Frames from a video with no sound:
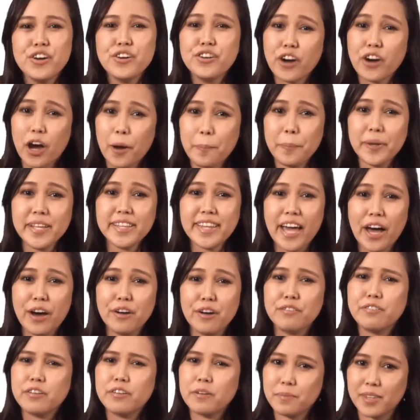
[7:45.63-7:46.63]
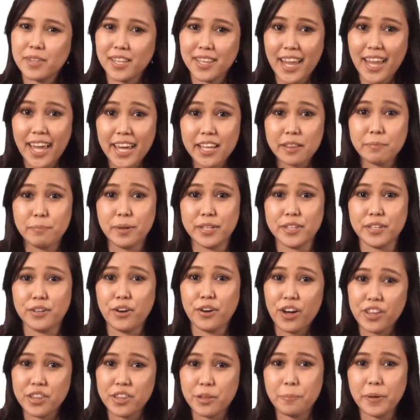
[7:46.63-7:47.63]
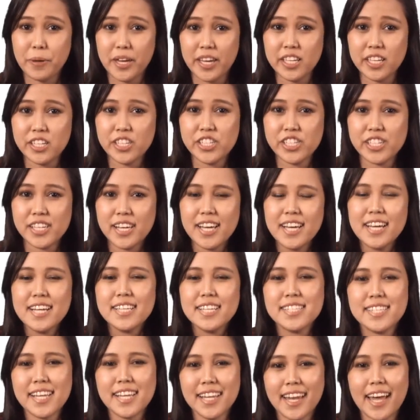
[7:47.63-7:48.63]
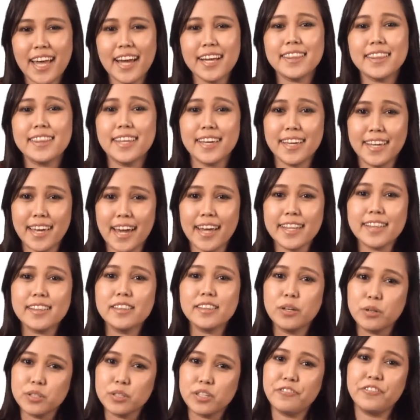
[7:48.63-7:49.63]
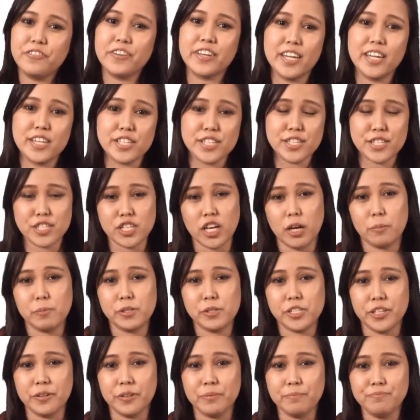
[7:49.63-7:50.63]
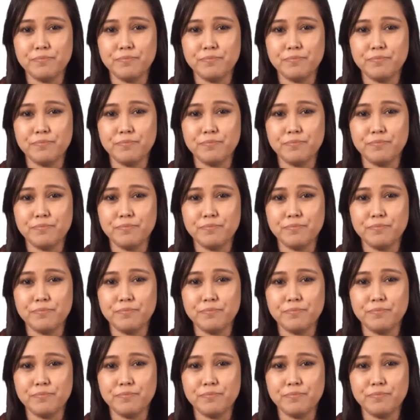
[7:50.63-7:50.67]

Dropping down from the like button on the page, select the Get Notifications option.